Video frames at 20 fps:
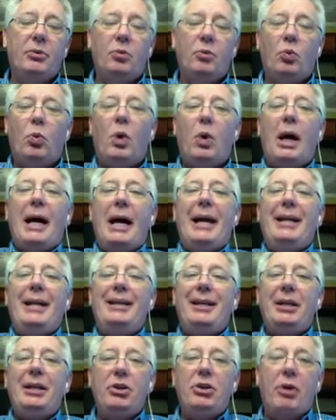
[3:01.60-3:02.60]

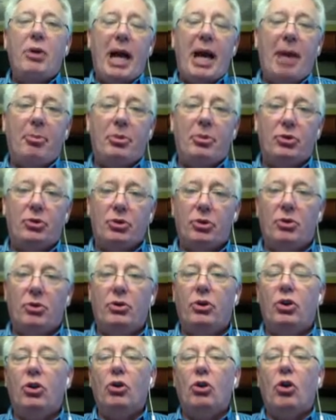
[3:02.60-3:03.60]
widening your aperture.
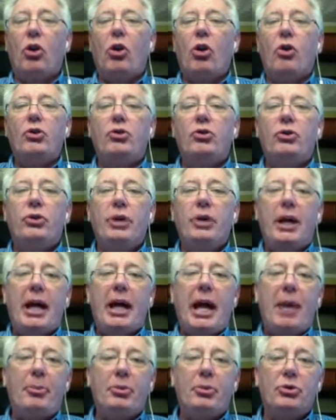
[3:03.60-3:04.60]
The larger the
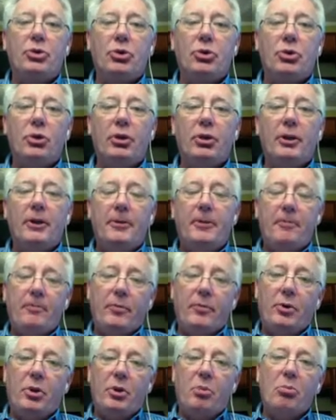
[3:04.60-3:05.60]
aperture,
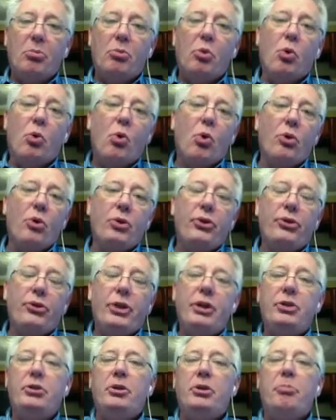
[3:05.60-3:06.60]
the more the
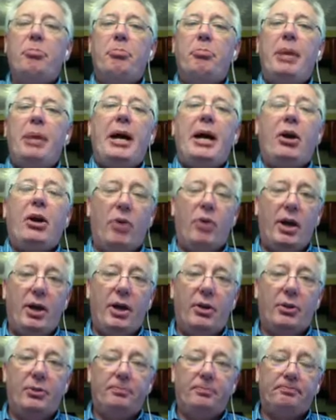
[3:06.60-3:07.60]
things in the
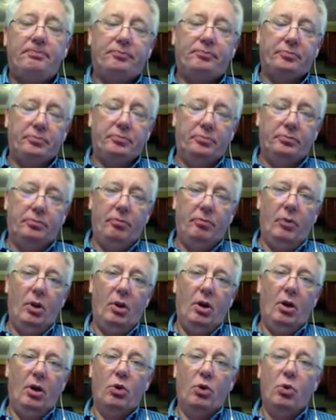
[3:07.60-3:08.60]
background
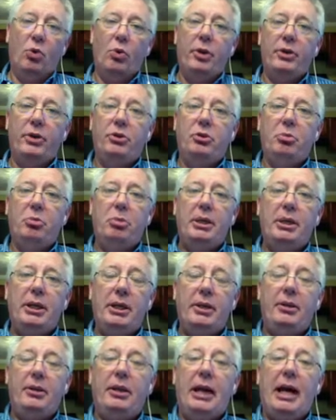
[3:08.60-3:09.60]
are going to
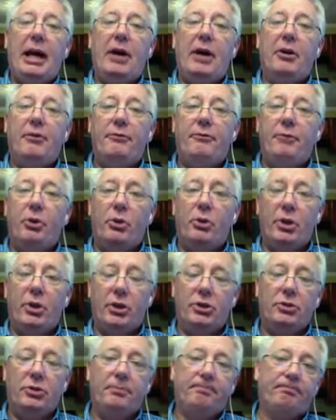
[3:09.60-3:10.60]
be out of
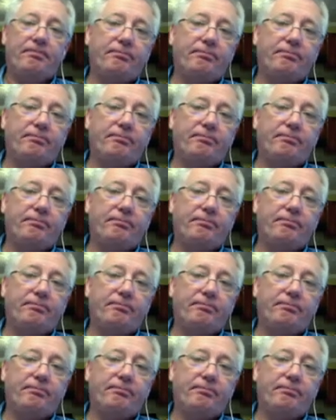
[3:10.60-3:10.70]
focus.